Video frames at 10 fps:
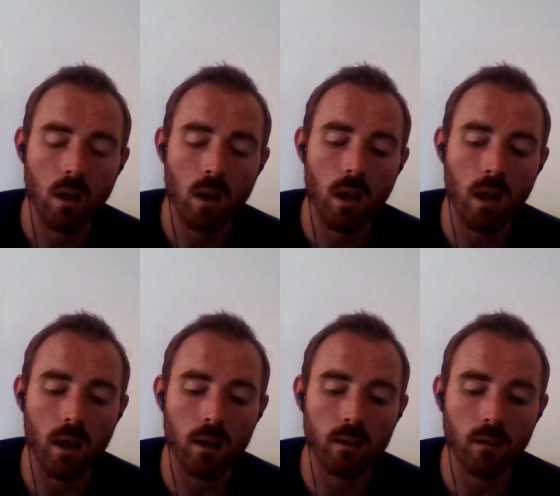
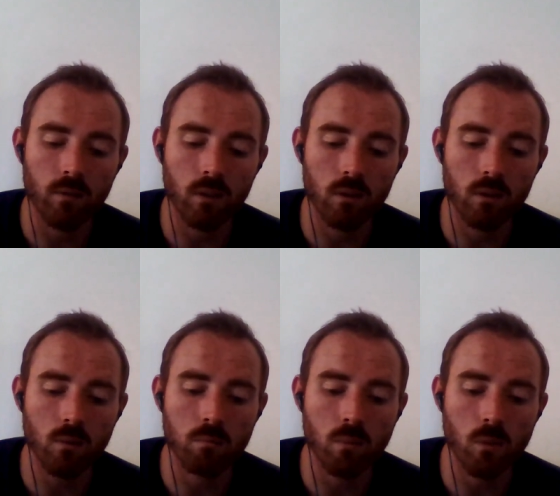and if you
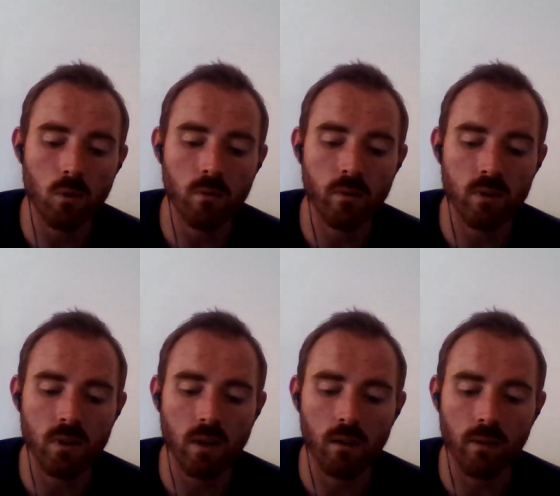move
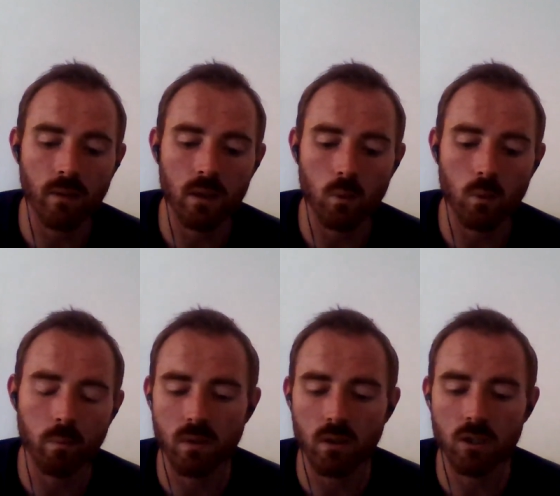yourself into a
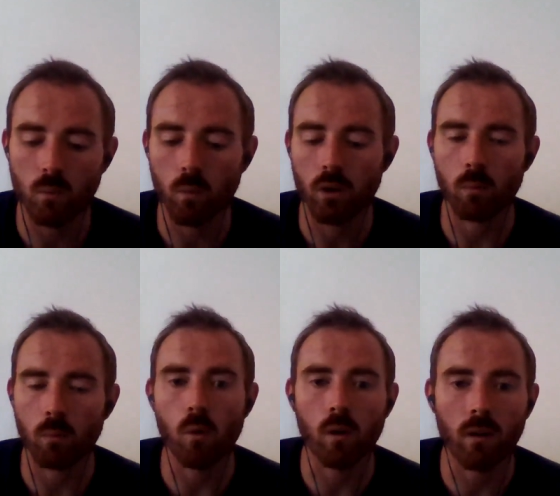position where you're
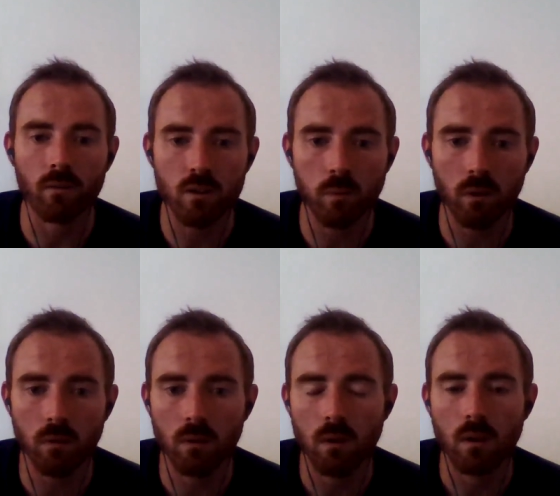more comfortable
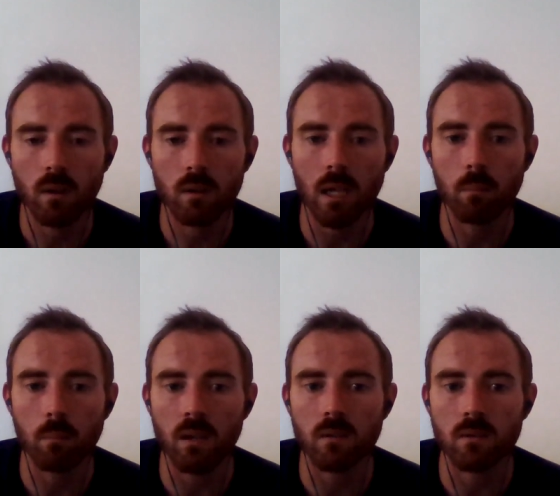that
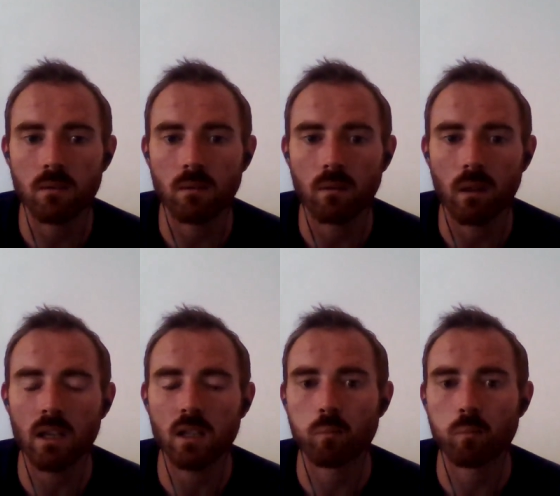means
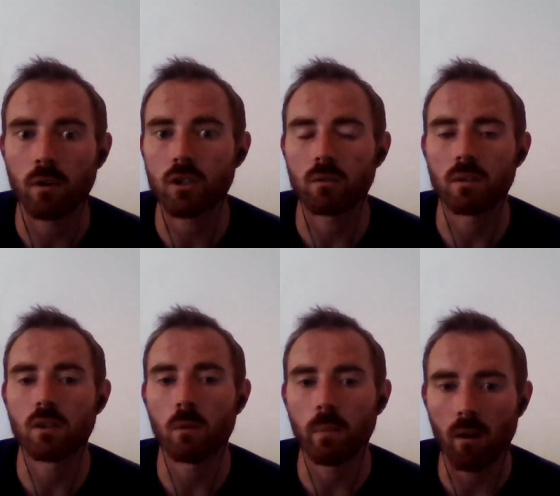less pressure is
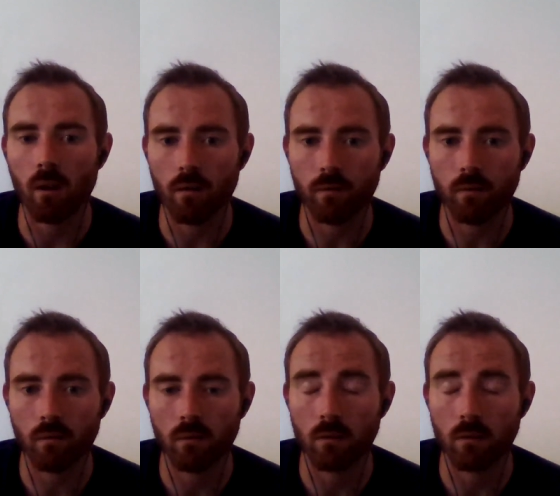coming off
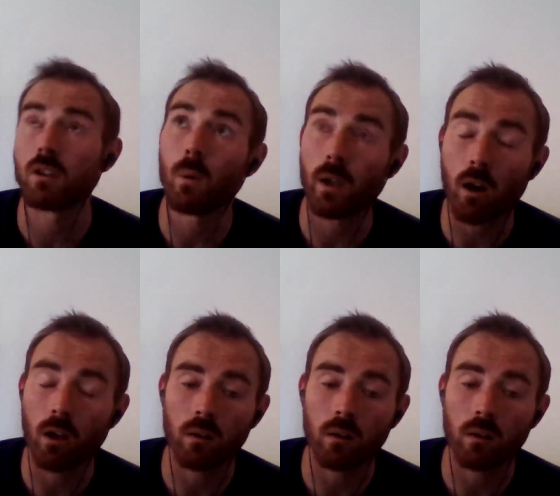or is going on